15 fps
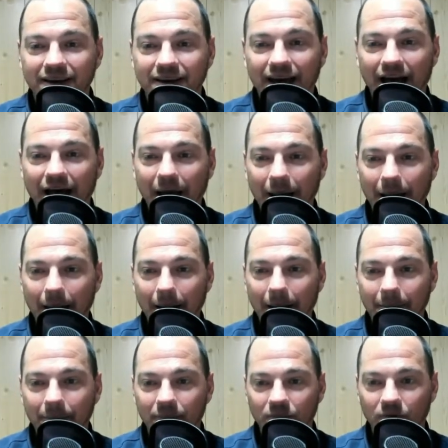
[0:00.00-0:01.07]

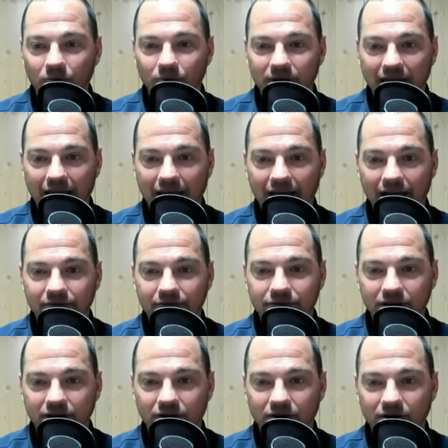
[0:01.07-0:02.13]
What do we have
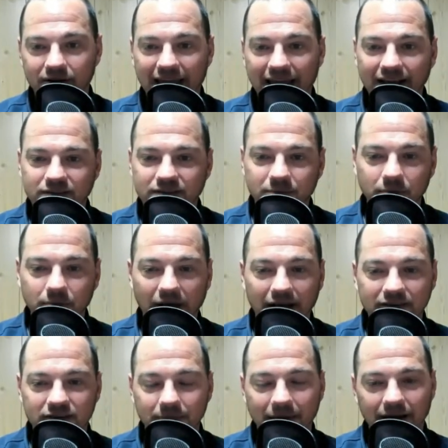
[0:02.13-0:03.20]
here? Yeah, some people
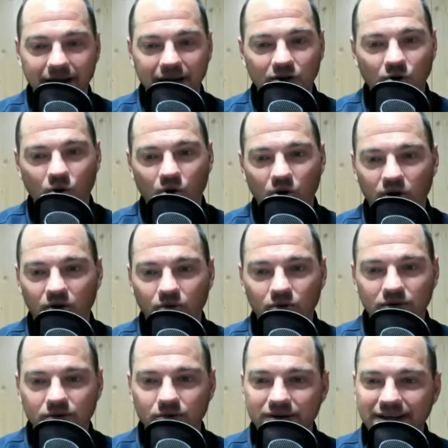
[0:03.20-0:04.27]
asking about Igor.
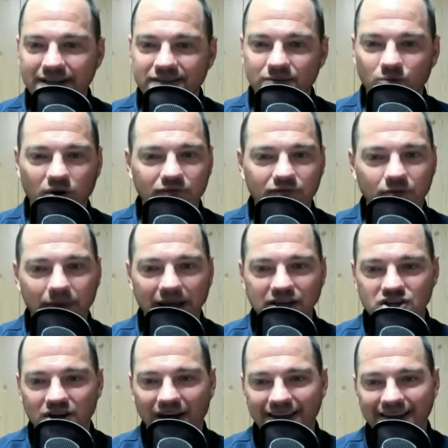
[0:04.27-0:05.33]
We'll get some more
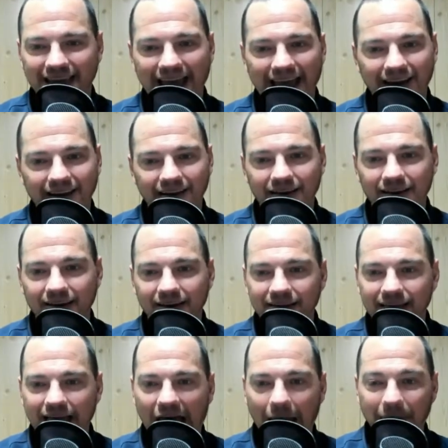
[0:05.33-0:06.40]
information on that.
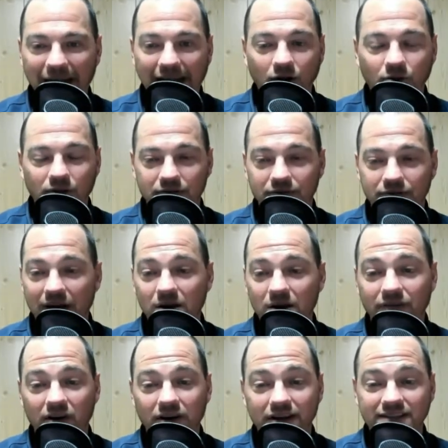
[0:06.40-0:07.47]
But I know they're very,
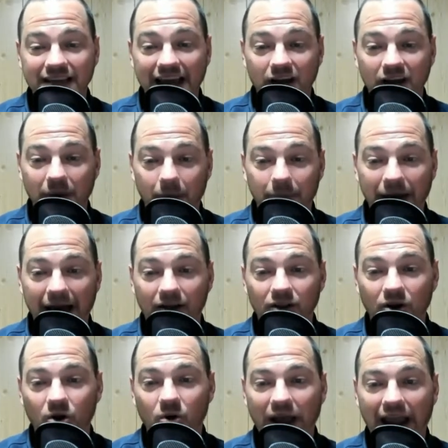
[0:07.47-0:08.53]
very excited about
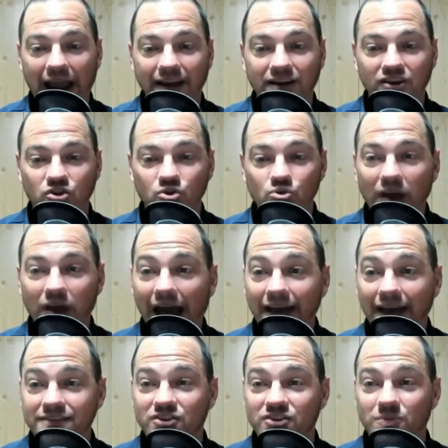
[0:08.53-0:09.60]
Paulo, and you
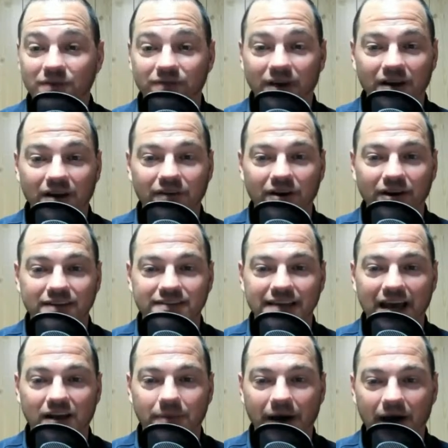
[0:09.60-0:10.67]
guys should be very, very
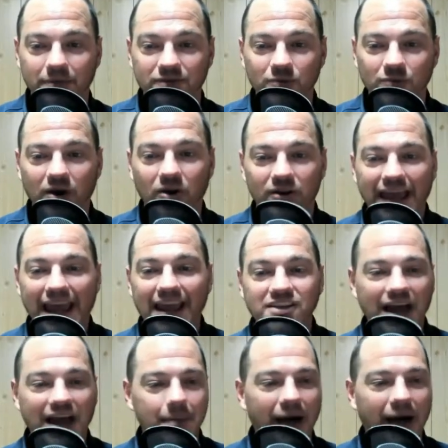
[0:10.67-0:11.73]
excited about him as well. Gage,
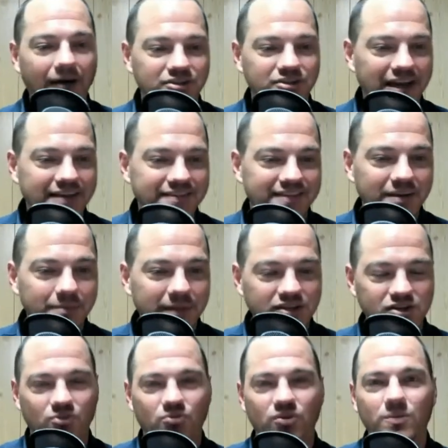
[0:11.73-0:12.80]
I apologize. Didn't
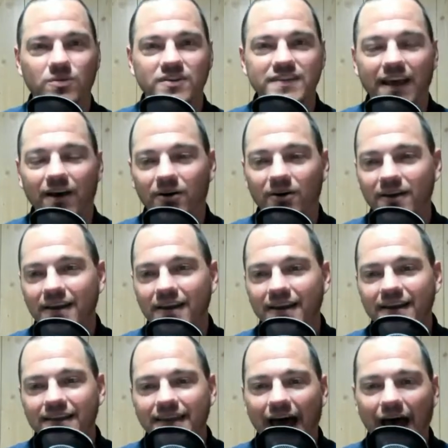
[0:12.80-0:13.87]
mention Kareem Rattel.
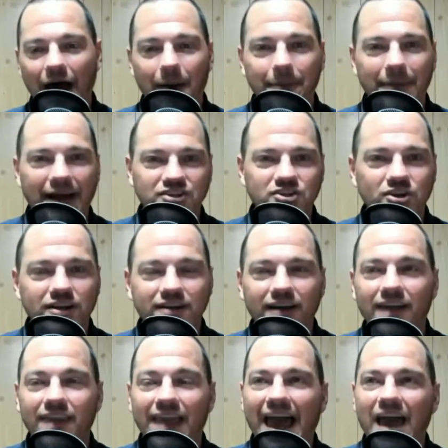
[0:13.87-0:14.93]
I should have
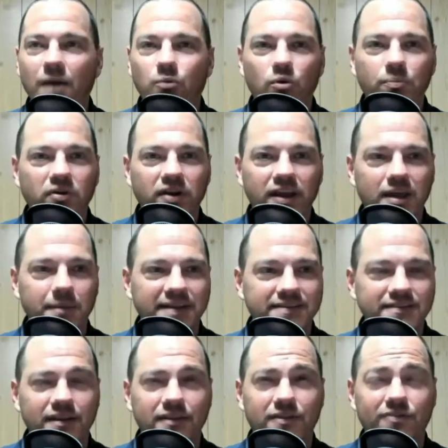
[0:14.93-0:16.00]
done that. We'll put him
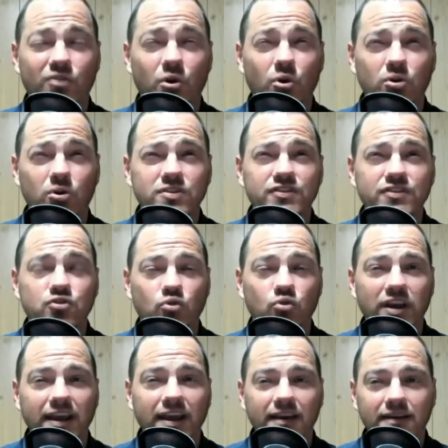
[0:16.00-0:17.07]
as the 3rd
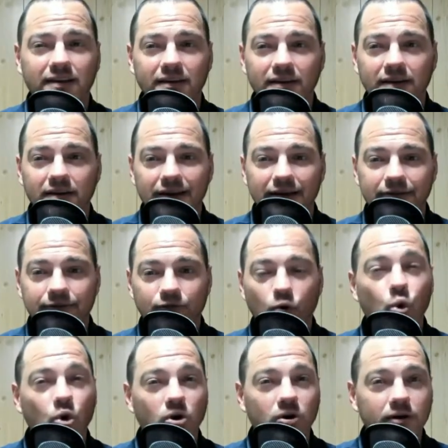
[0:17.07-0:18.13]
string
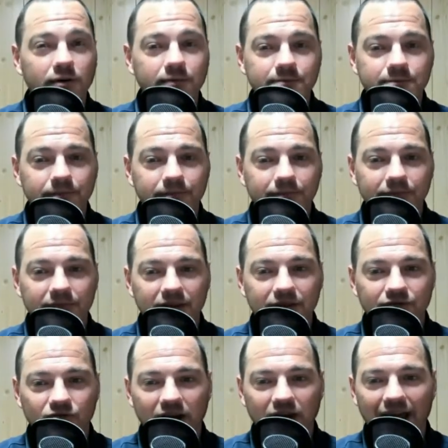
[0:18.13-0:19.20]
4
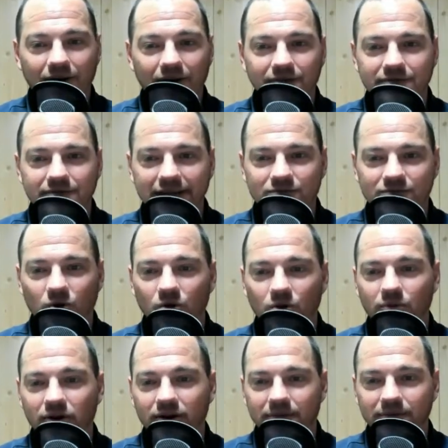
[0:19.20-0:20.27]
for now. That's what we'll
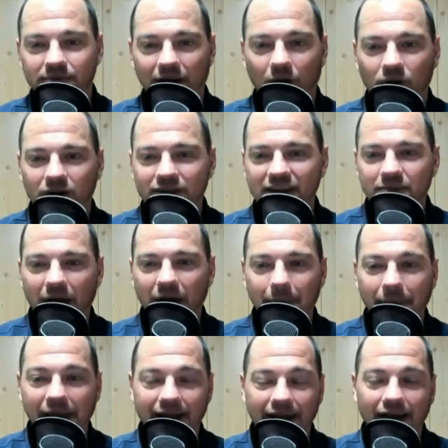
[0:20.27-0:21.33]
put him. I don't want to leave my
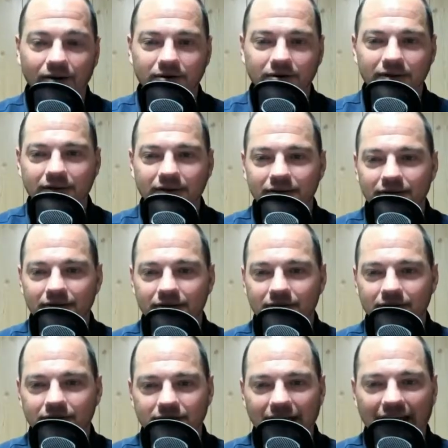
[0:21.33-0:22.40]
man out.
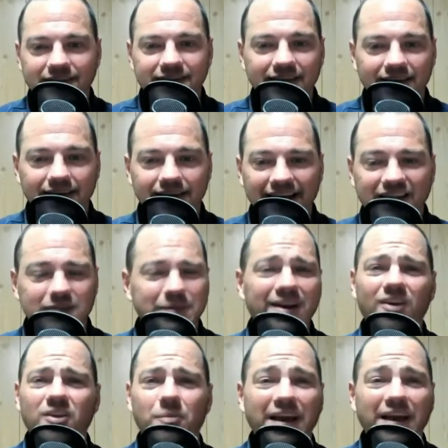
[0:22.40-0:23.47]
Nice kid. And he's been to
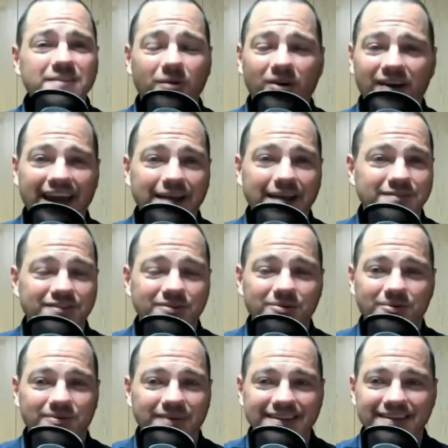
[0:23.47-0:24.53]
all the baseball games
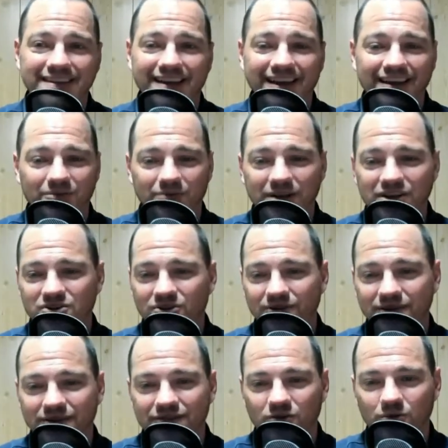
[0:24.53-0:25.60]
too, at the regional
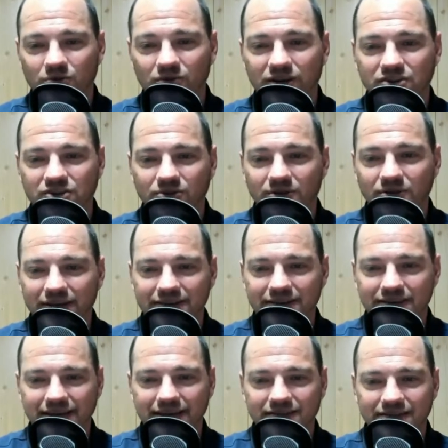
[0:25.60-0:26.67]
and the super regional.
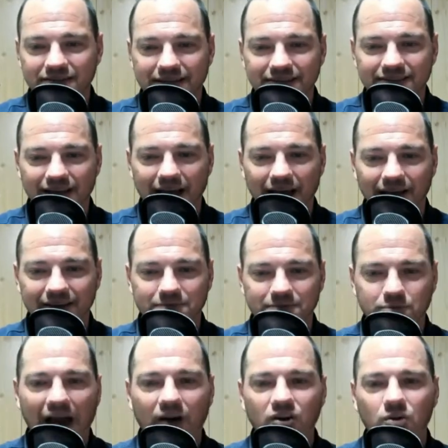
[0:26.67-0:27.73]
He's
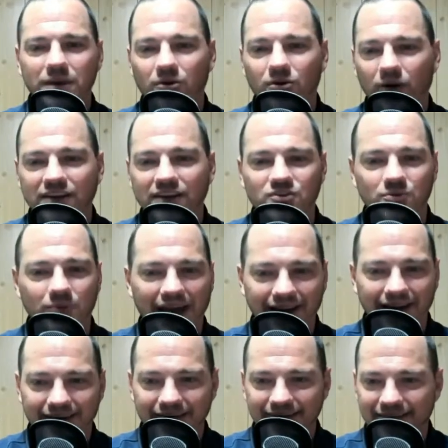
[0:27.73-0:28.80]
proud to be a
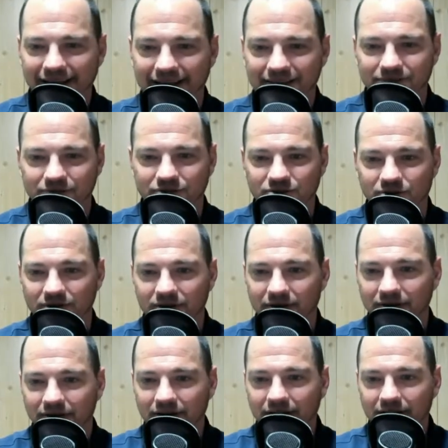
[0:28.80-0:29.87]
Razorback. That's for sure.
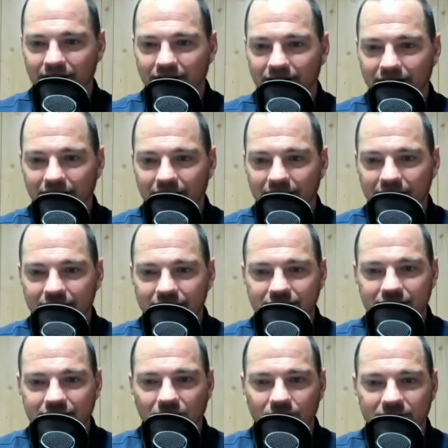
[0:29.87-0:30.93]

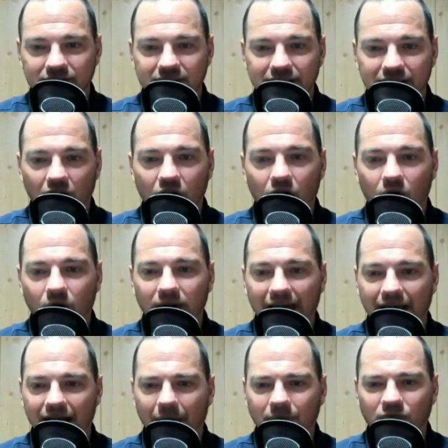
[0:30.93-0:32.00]
So let's see. Oh,
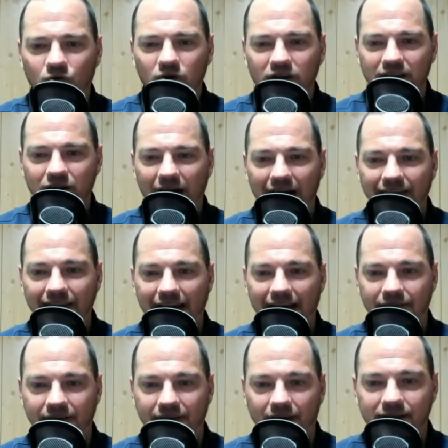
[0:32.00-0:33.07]
okay. I'm really glad that I
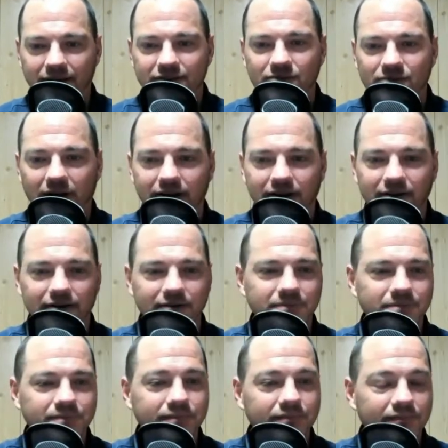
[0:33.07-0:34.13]
found this right here.
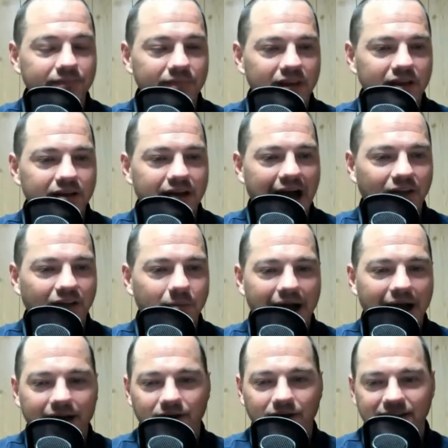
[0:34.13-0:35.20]
Colin
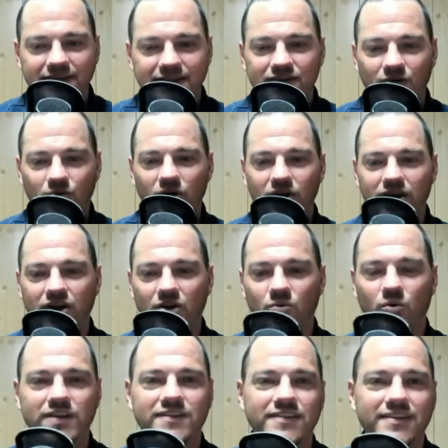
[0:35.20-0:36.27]
Meyer. This is a really good
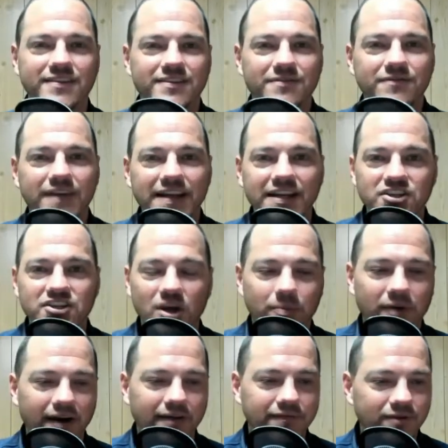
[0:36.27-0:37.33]
one to finish up
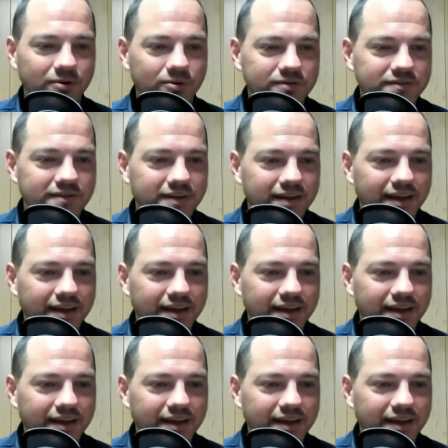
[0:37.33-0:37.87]
on, folks.